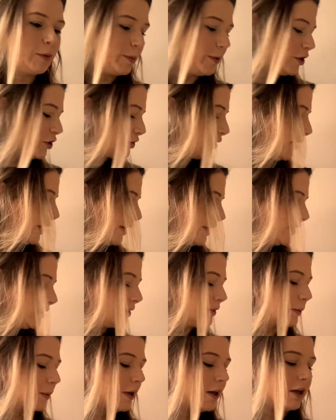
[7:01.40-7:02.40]
drying
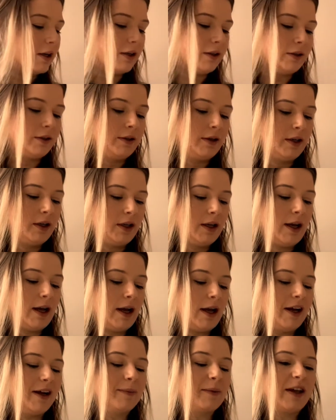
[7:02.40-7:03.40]
as well,
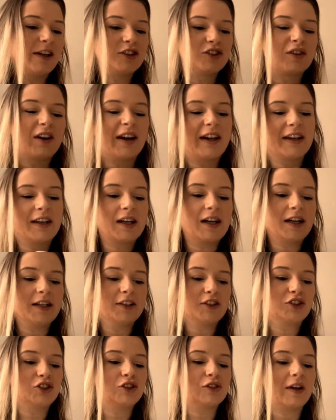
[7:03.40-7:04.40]
like drying kind
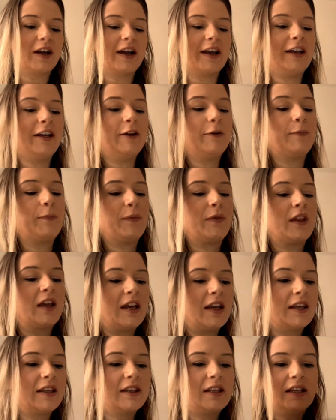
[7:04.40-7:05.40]
of straight.
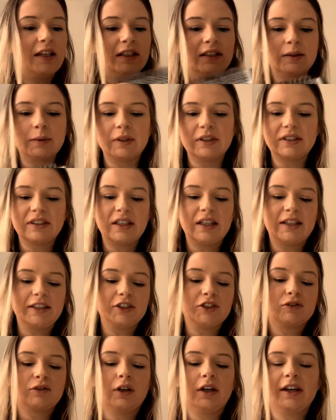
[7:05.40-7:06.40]
These ones are like
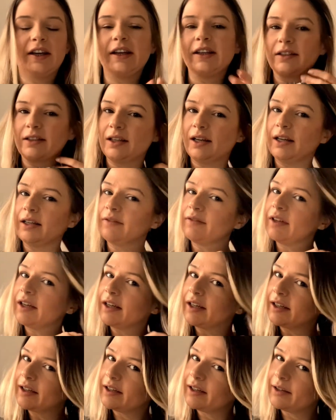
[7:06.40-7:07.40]
drying kind of
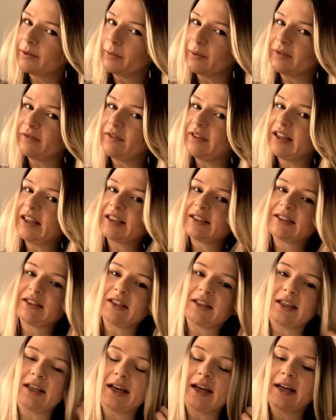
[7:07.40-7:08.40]
like with flicks on
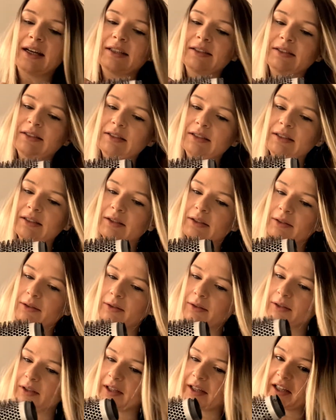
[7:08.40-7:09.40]
the end,
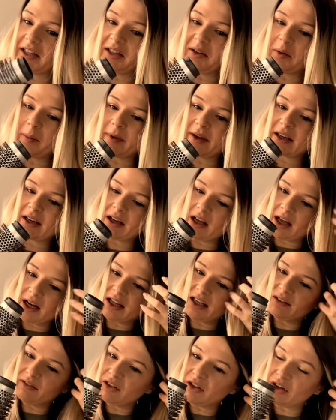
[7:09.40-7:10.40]
or like a little bit curly
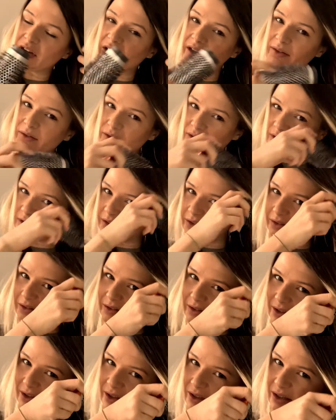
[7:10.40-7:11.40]
if you know how to use
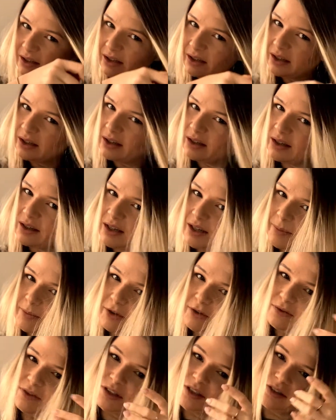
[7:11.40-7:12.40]
it. I'm
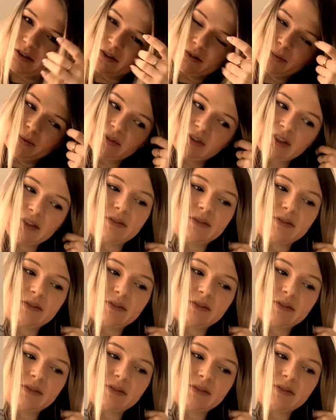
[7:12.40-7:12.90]
not very good with stuff like